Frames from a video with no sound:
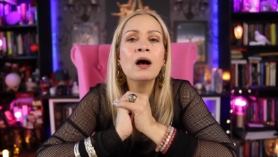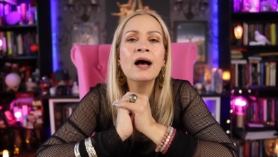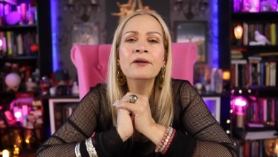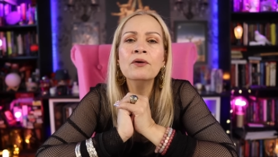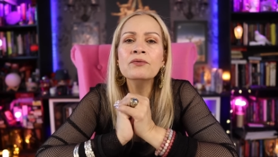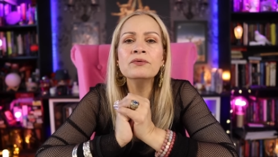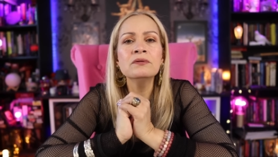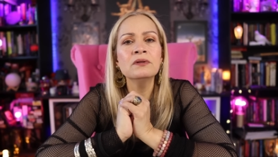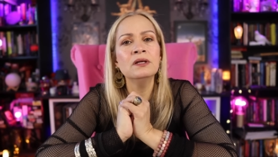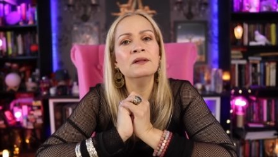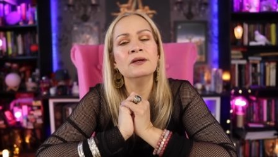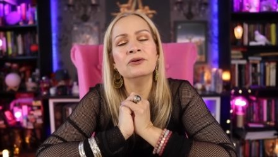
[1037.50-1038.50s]
Another
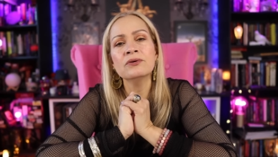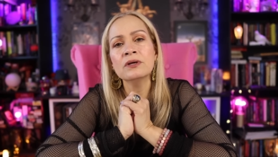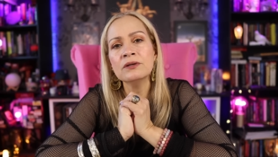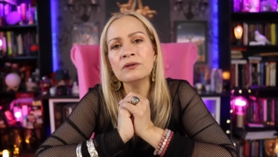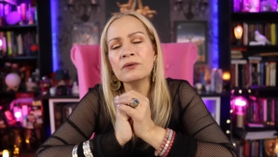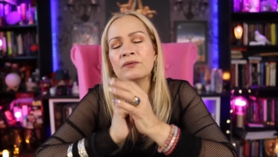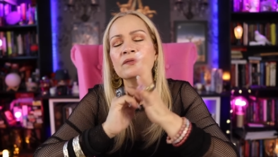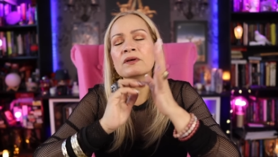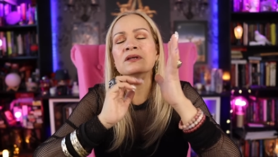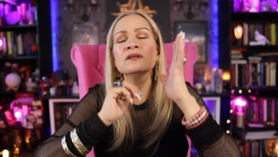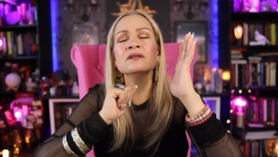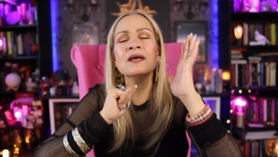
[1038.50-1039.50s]
thing that you can use that
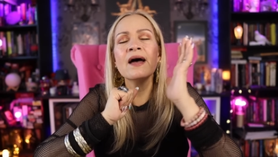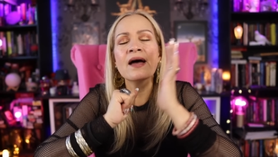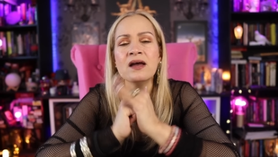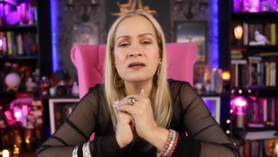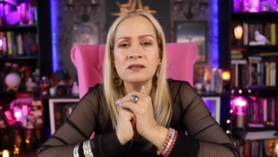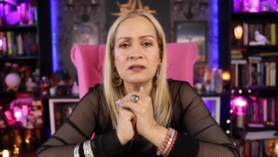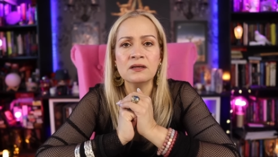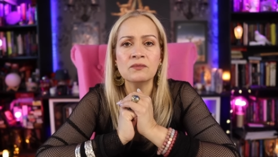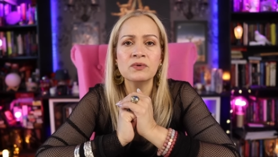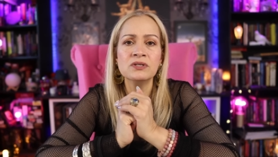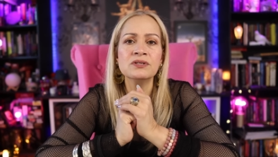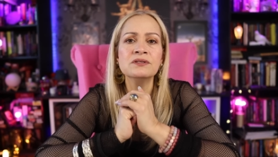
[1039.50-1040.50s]
is excellent,
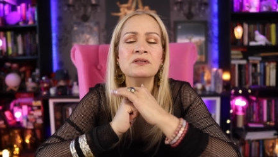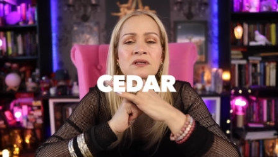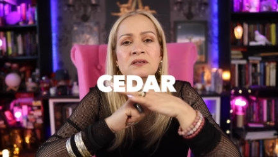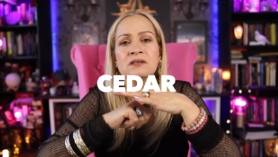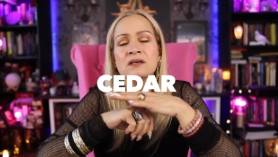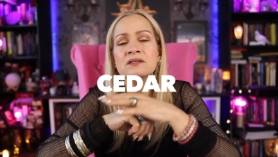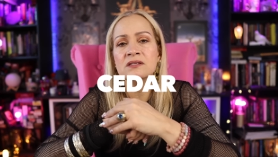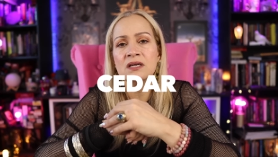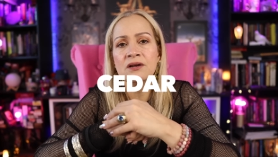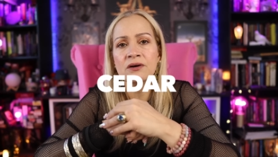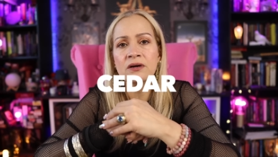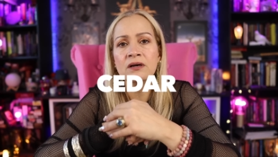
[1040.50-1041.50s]
which is, is
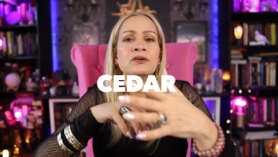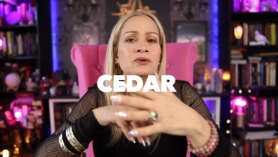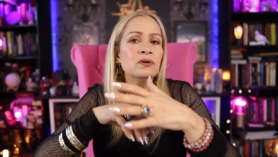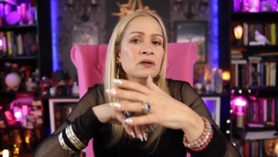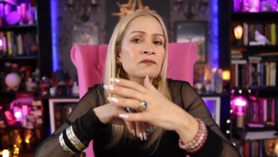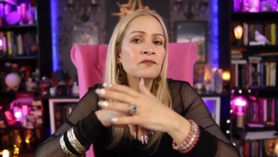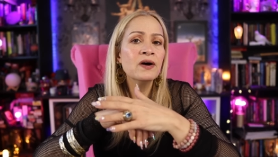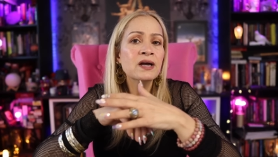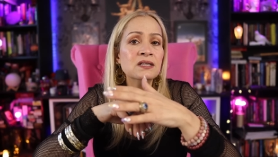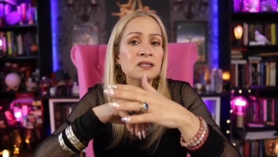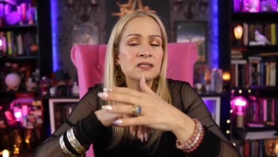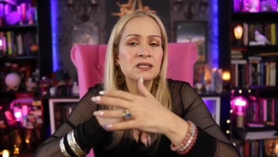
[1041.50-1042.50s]
cedar. You can
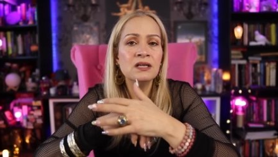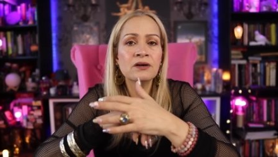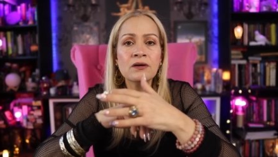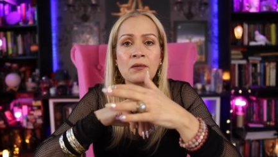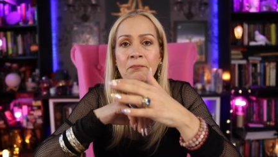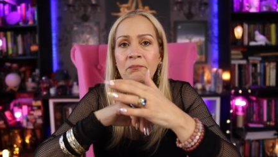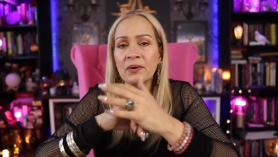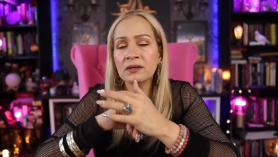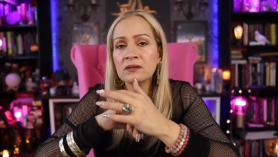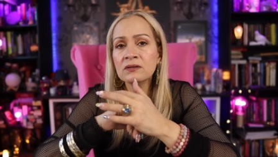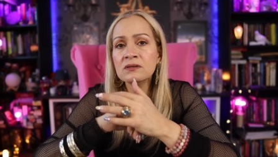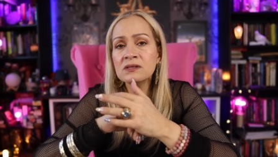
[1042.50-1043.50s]
find cedar
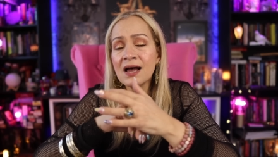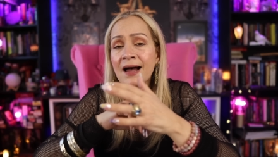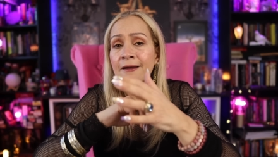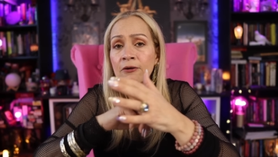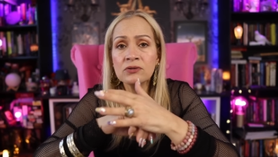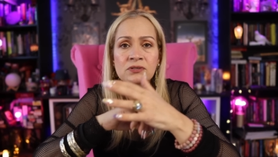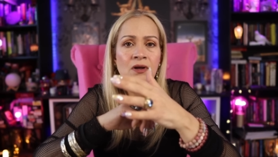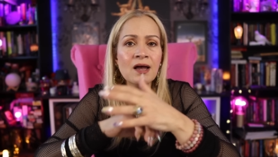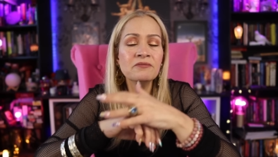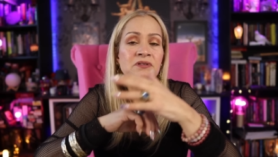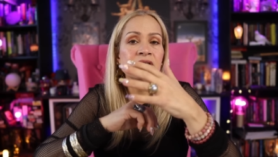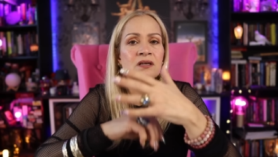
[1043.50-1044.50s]
bundles. I also
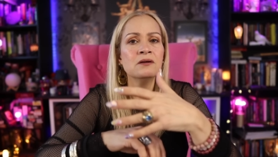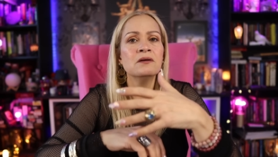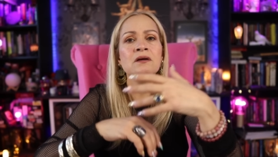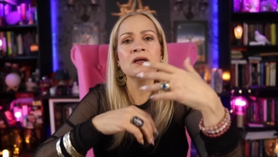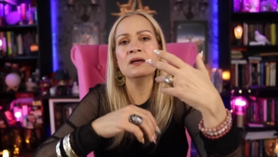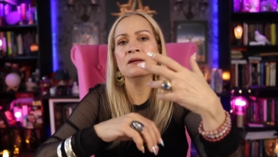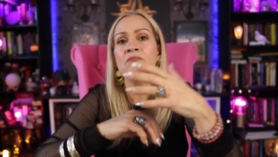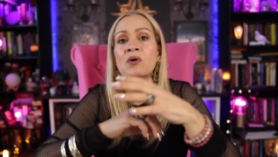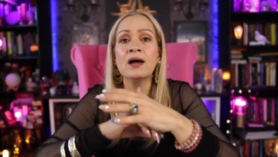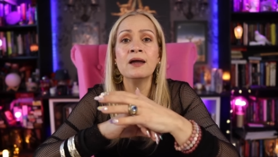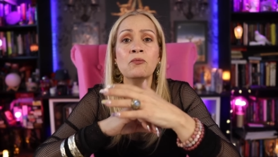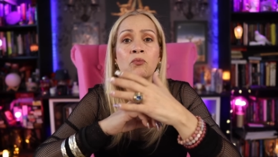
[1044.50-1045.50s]
have cedar in
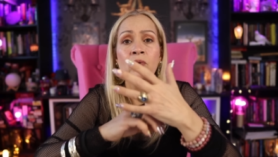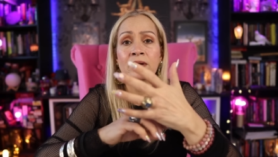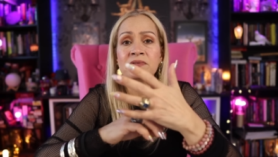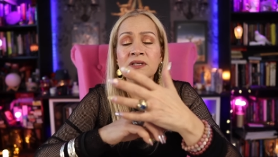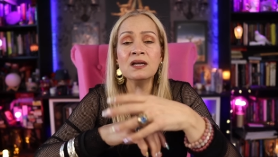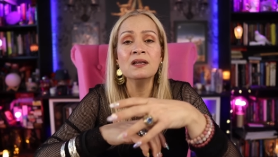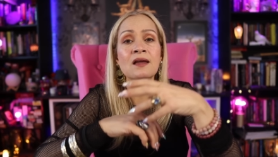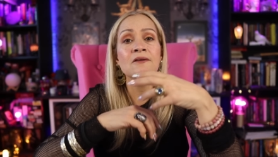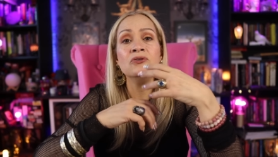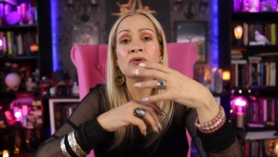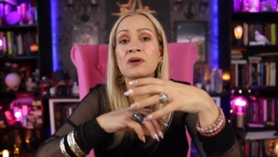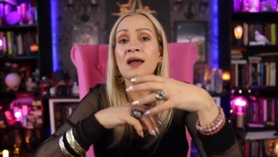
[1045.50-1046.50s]
my website
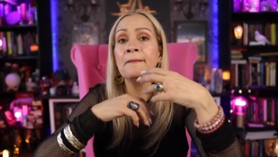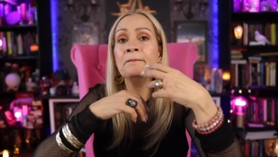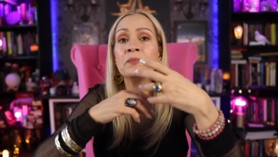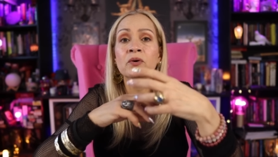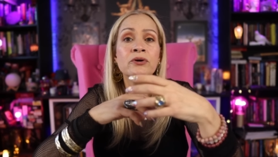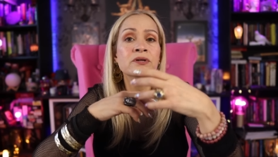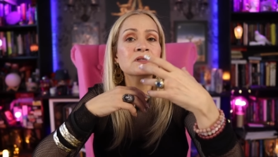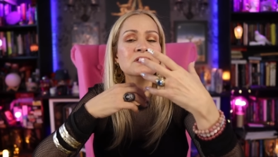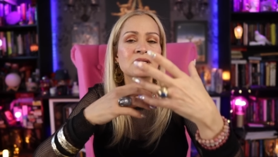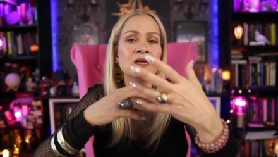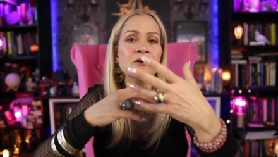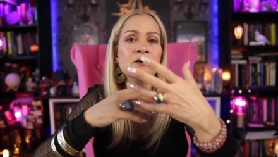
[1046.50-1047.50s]
and you can burn
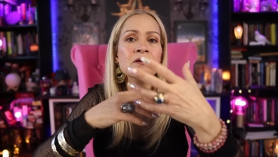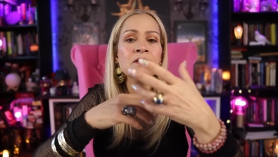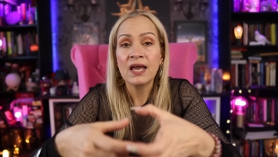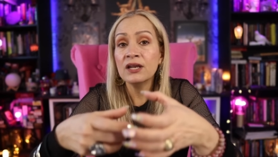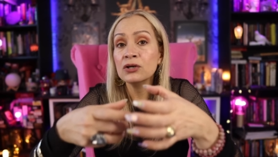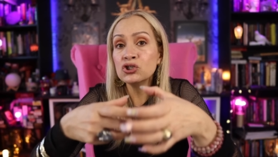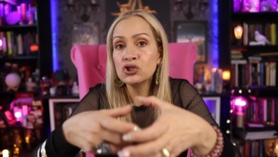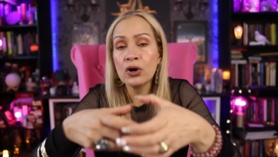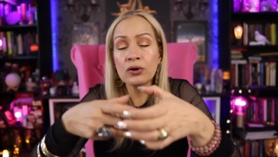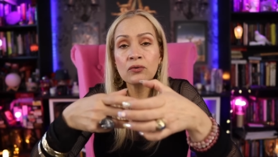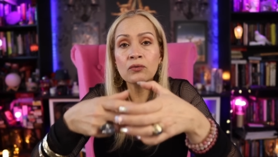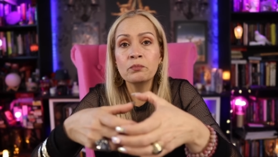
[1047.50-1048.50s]
cedar in a
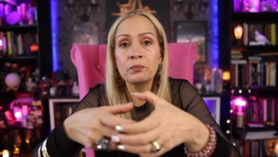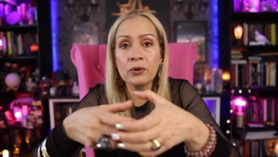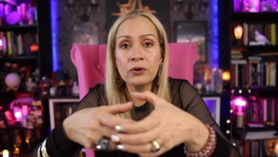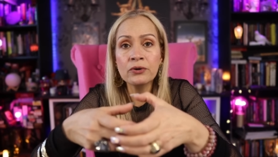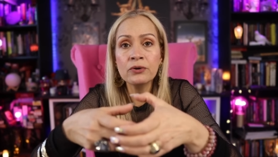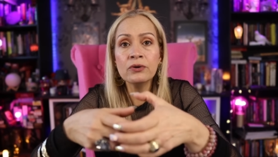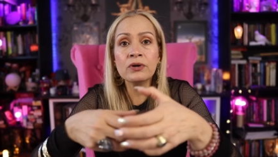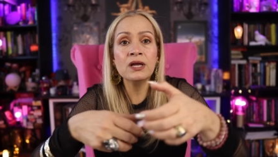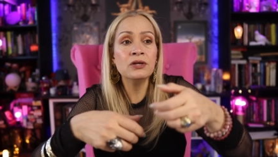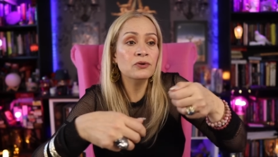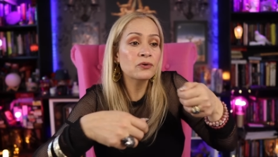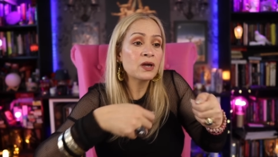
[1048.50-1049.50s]
charcoal burner
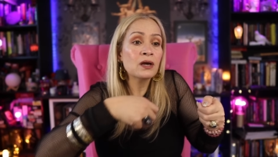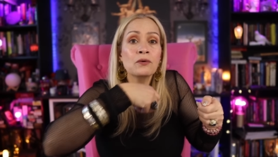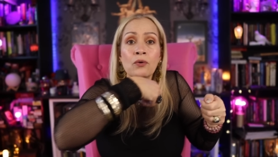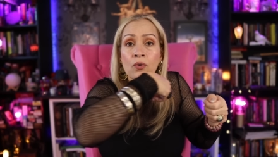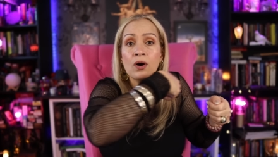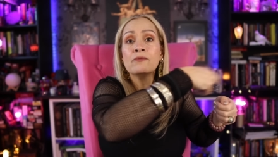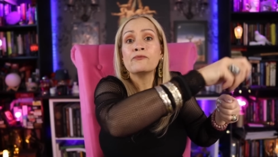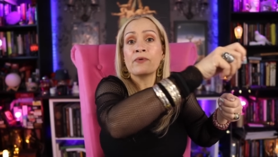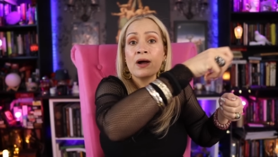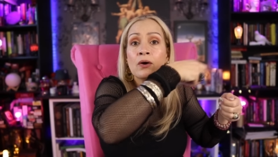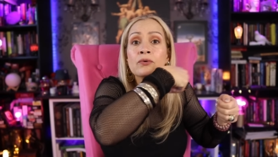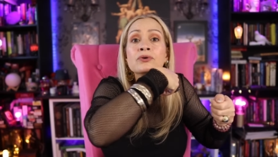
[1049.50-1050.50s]
and you can go
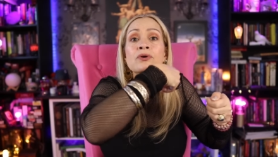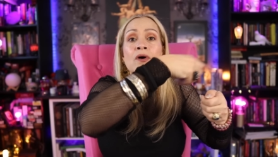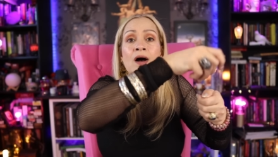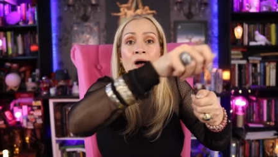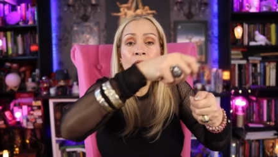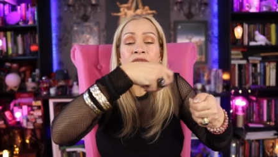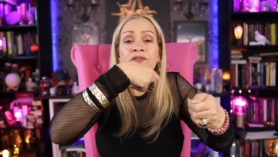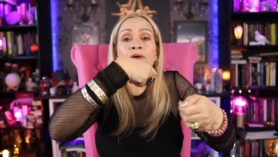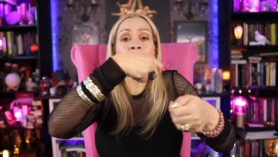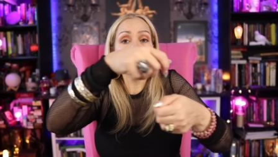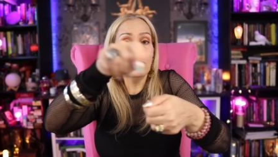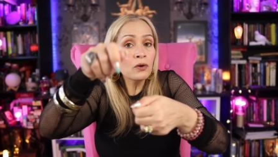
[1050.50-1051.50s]
around your house
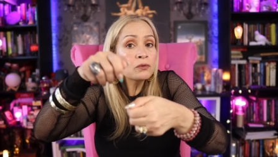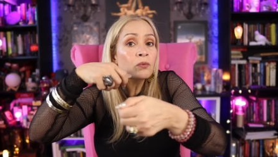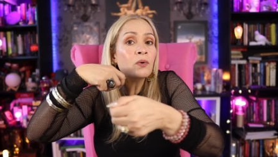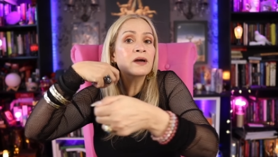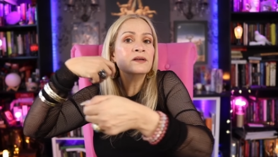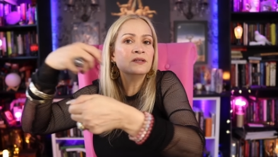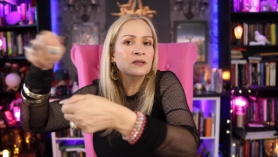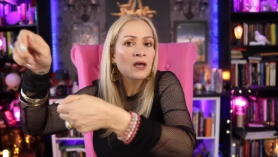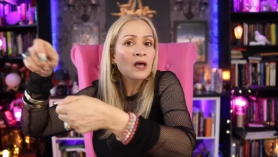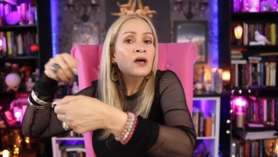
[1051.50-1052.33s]
clockwise,